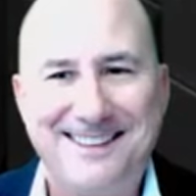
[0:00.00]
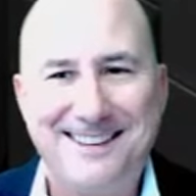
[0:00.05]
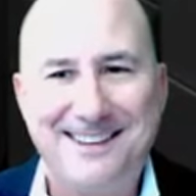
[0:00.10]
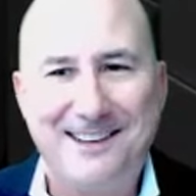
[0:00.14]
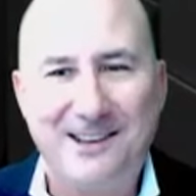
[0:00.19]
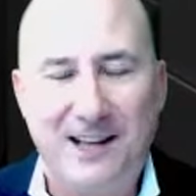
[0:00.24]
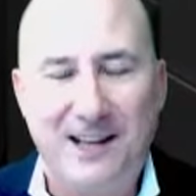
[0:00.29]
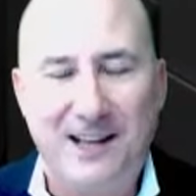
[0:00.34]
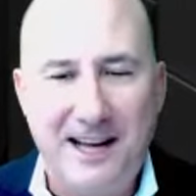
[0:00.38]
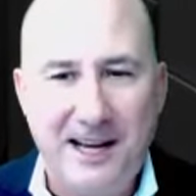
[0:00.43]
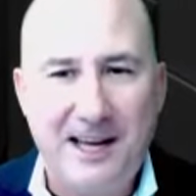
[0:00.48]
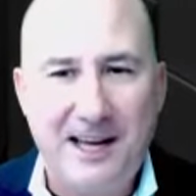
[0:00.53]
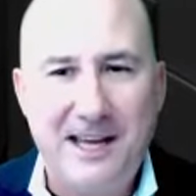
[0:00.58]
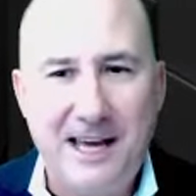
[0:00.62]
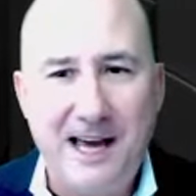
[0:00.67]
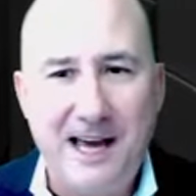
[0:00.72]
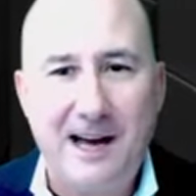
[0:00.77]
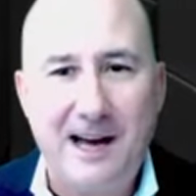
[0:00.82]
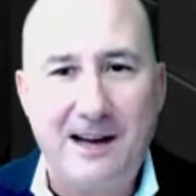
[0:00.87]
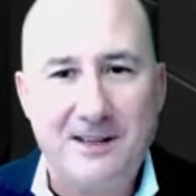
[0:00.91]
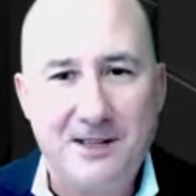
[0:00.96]
like,
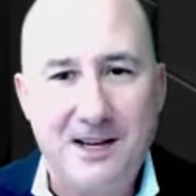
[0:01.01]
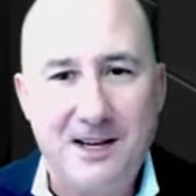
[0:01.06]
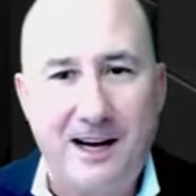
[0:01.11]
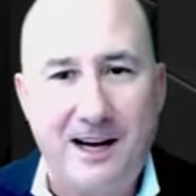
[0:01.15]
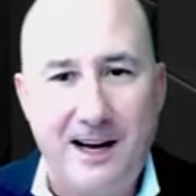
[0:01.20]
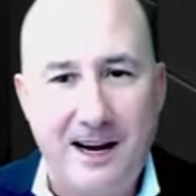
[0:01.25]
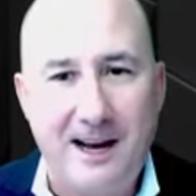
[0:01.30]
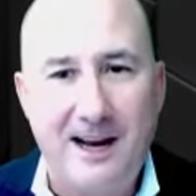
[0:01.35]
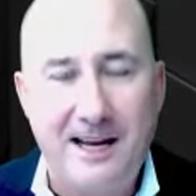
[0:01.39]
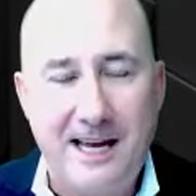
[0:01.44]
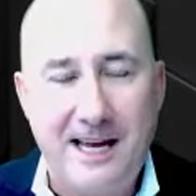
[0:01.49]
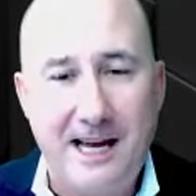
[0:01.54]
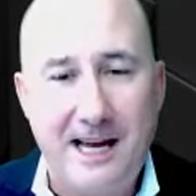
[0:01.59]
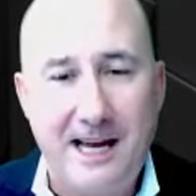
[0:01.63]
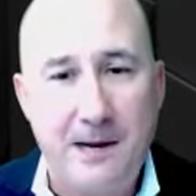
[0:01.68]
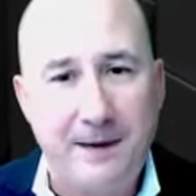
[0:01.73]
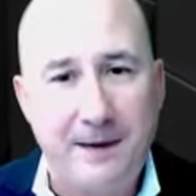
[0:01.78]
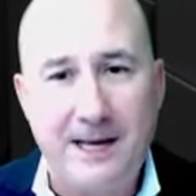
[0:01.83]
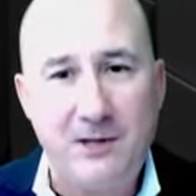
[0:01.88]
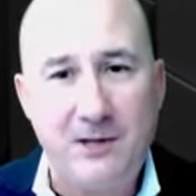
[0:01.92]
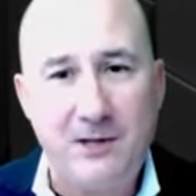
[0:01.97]
yeah, I get it, but
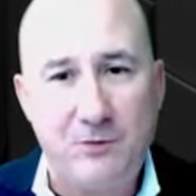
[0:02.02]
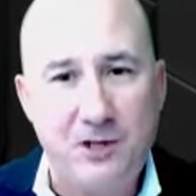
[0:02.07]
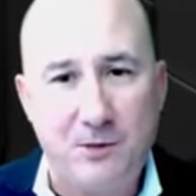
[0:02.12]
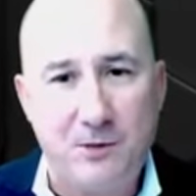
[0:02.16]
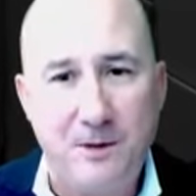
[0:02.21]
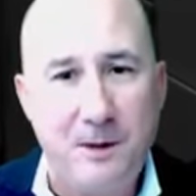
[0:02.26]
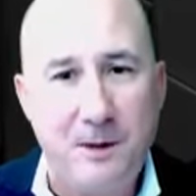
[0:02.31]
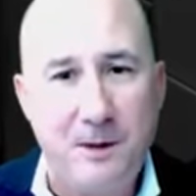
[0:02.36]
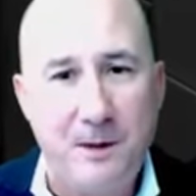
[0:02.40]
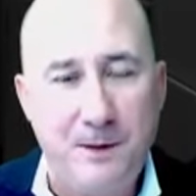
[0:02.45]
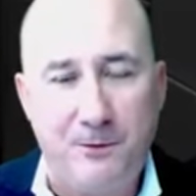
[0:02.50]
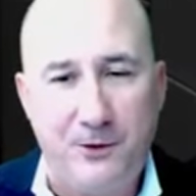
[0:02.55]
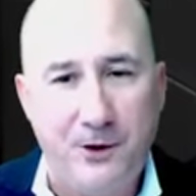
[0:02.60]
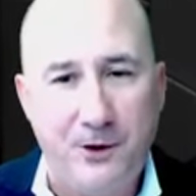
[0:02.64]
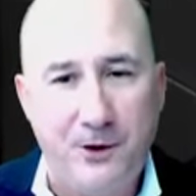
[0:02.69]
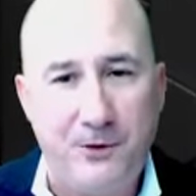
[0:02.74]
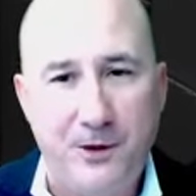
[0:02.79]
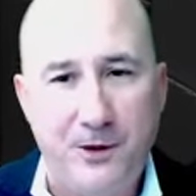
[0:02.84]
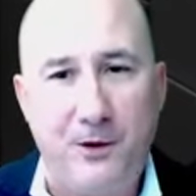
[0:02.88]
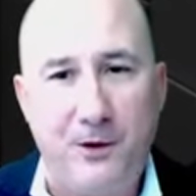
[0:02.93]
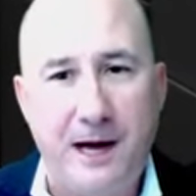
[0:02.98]
guess what? So many people don't
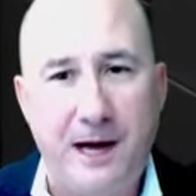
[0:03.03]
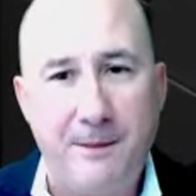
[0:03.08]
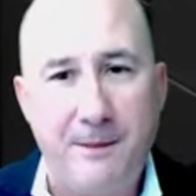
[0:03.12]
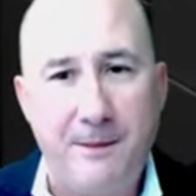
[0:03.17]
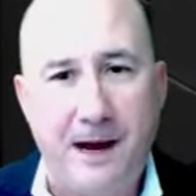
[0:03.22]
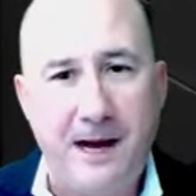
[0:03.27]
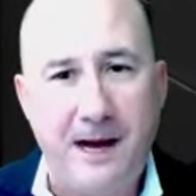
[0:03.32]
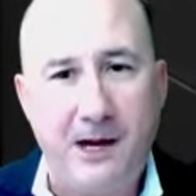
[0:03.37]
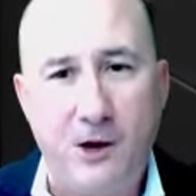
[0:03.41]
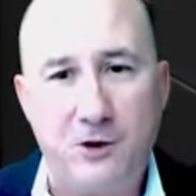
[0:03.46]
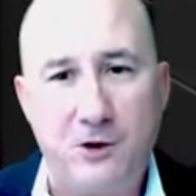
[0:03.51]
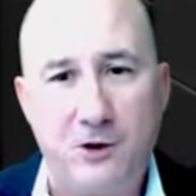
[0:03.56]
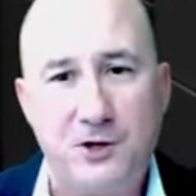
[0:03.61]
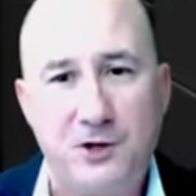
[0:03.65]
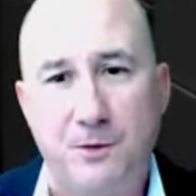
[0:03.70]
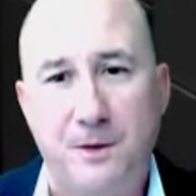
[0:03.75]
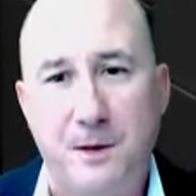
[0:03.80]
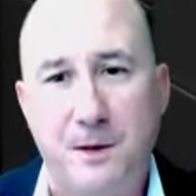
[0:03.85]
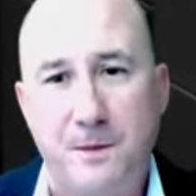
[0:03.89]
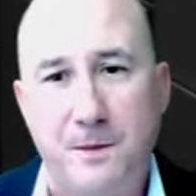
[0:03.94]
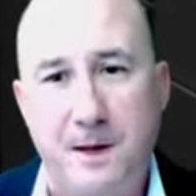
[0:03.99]
know it. I coach so
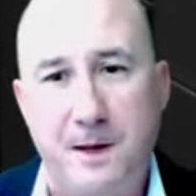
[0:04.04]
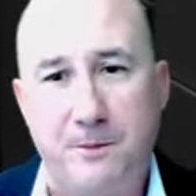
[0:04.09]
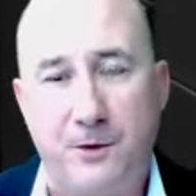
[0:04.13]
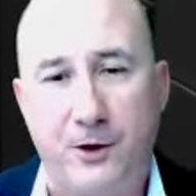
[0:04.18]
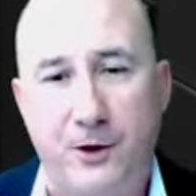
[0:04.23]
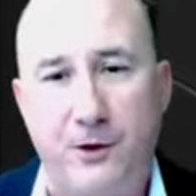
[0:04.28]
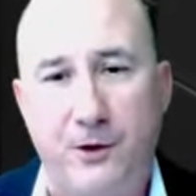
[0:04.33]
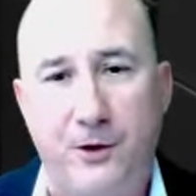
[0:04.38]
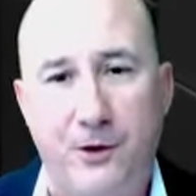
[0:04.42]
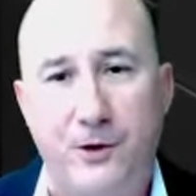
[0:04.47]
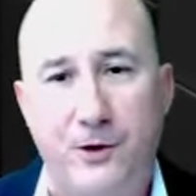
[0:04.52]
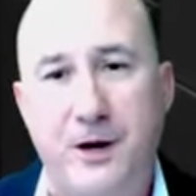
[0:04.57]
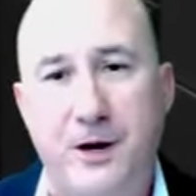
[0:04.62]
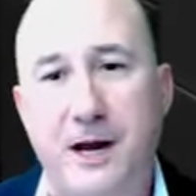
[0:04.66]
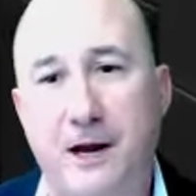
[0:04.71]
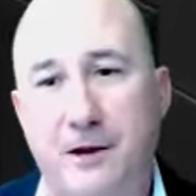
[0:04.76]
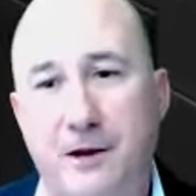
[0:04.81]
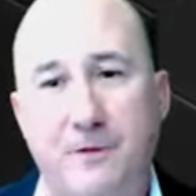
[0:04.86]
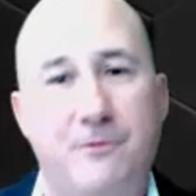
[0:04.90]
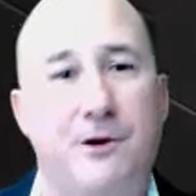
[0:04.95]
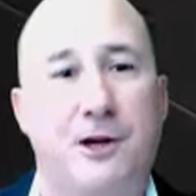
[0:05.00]
many people that are earning
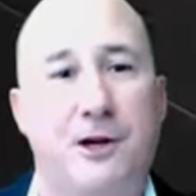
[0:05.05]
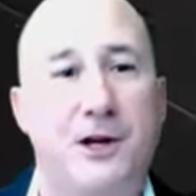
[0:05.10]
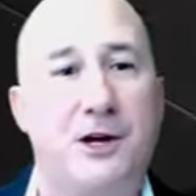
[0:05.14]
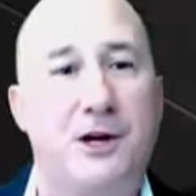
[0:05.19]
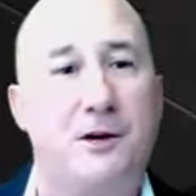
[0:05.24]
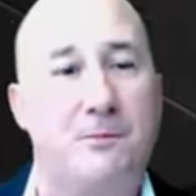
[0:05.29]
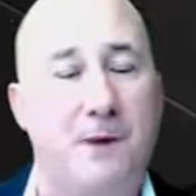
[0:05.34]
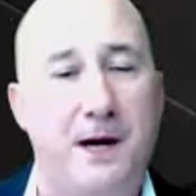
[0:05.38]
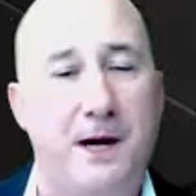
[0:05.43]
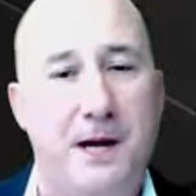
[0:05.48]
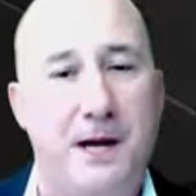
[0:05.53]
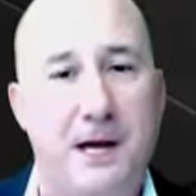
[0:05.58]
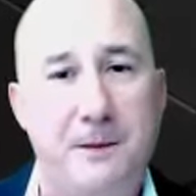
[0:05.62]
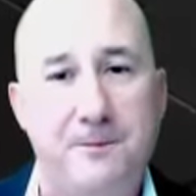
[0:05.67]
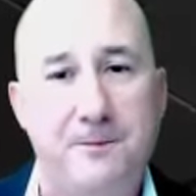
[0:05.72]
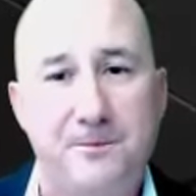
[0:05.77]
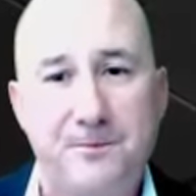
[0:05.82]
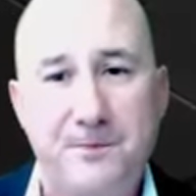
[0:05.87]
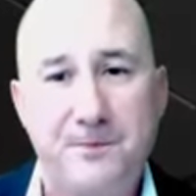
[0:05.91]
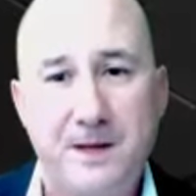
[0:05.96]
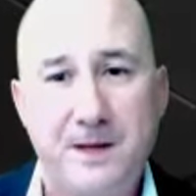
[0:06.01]
really good money
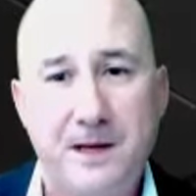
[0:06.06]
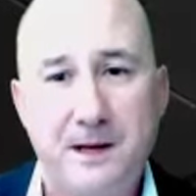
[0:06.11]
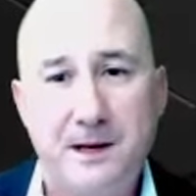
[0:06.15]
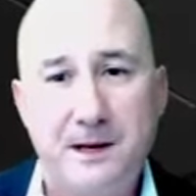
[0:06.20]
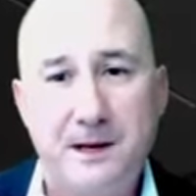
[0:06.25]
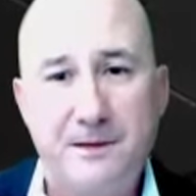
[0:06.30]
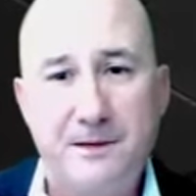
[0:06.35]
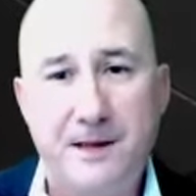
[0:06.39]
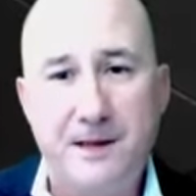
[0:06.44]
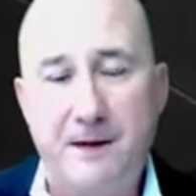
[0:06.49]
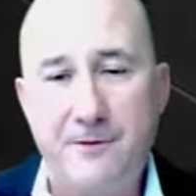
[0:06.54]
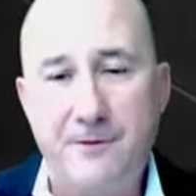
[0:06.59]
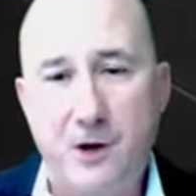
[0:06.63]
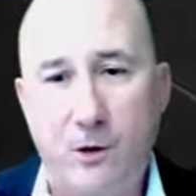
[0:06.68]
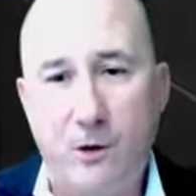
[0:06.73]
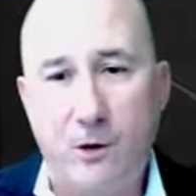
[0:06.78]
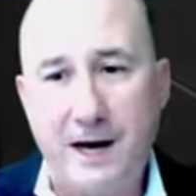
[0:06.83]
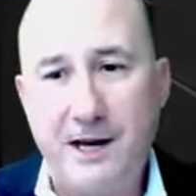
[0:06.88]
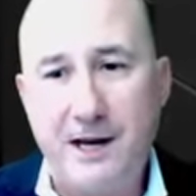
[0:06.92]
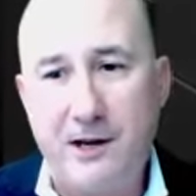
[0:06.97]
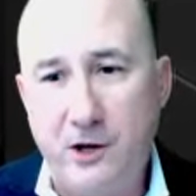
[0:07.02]
that have
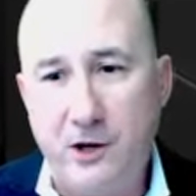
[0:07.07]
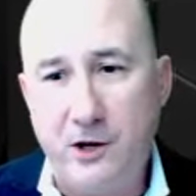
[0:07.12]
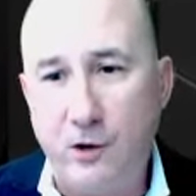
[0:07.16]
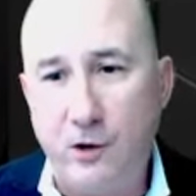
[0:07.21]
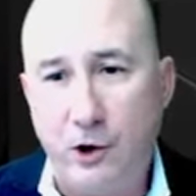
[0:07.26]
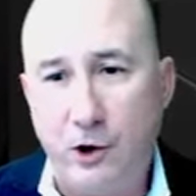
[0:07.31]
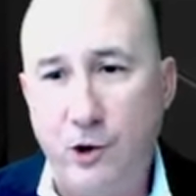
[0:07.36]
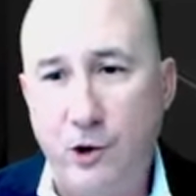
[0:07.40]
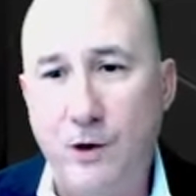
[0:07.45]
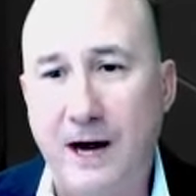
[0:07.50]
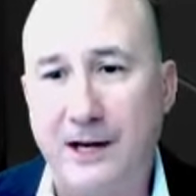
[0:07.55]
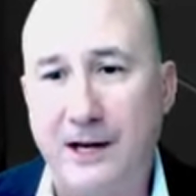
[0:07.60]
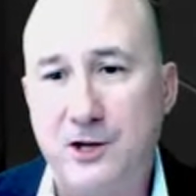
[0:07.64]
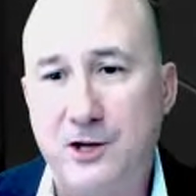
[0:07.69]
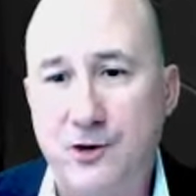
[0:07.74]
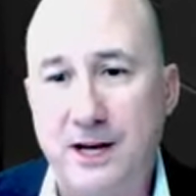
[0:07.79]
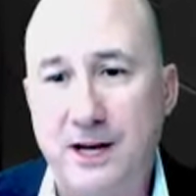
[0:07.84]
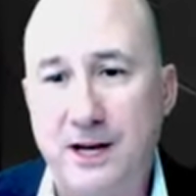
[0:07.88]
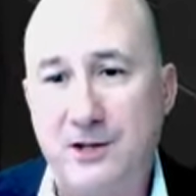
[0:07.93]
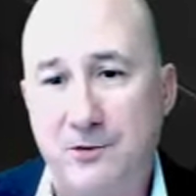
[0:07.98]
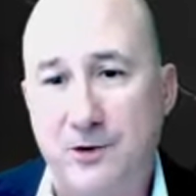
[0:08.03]
no clue how to
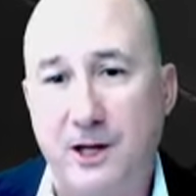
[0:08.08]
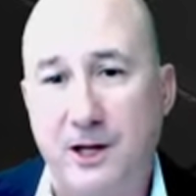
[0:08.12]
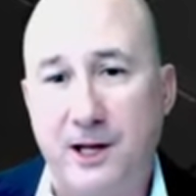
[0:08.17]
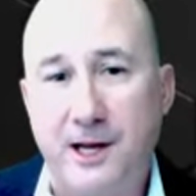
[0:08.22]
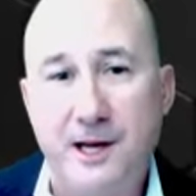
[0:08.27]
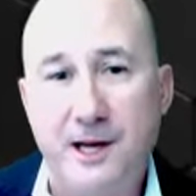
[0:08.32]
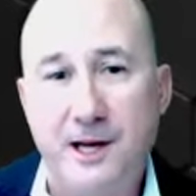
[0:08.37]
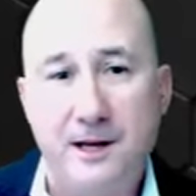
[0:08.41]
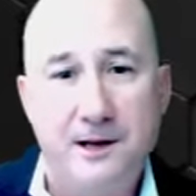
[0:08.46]
dress, really.